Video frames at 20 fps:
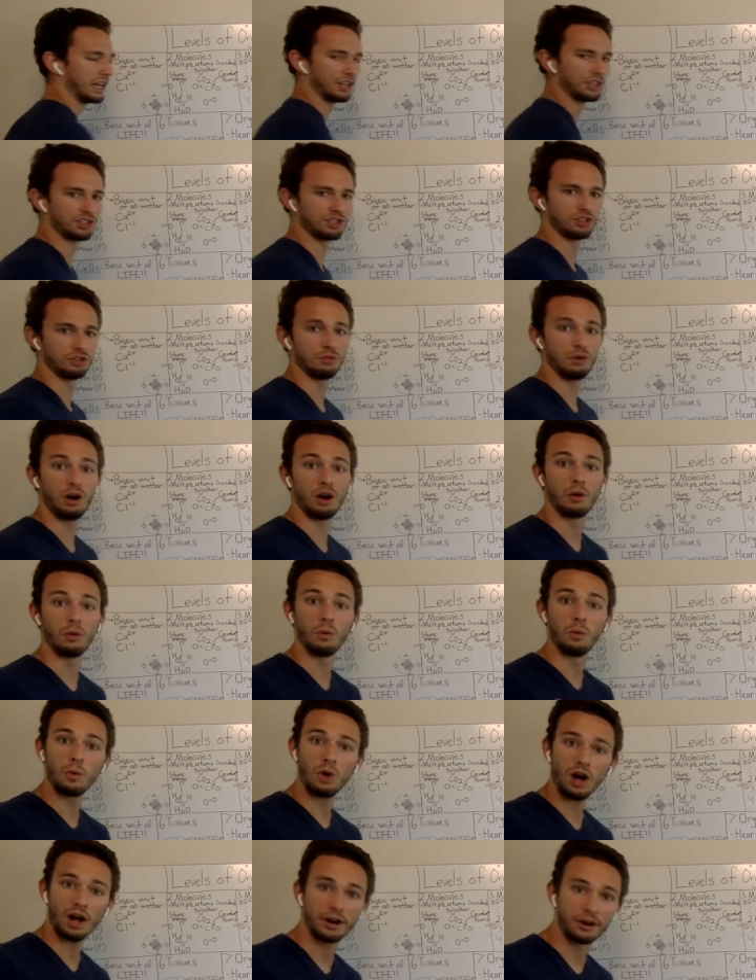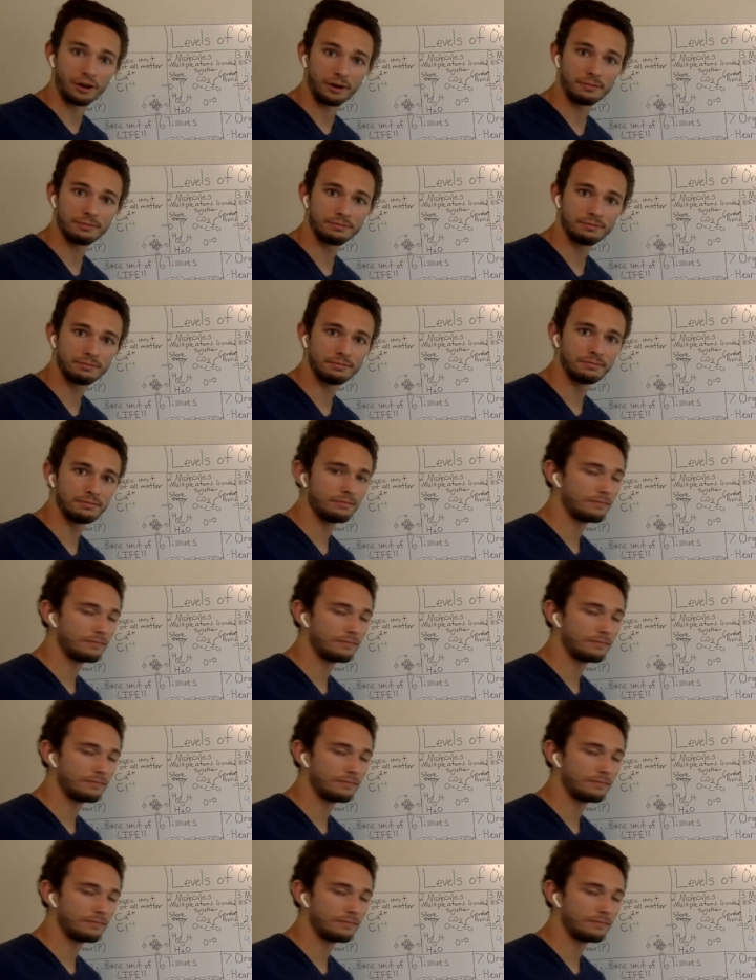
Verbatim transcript: H2O, water.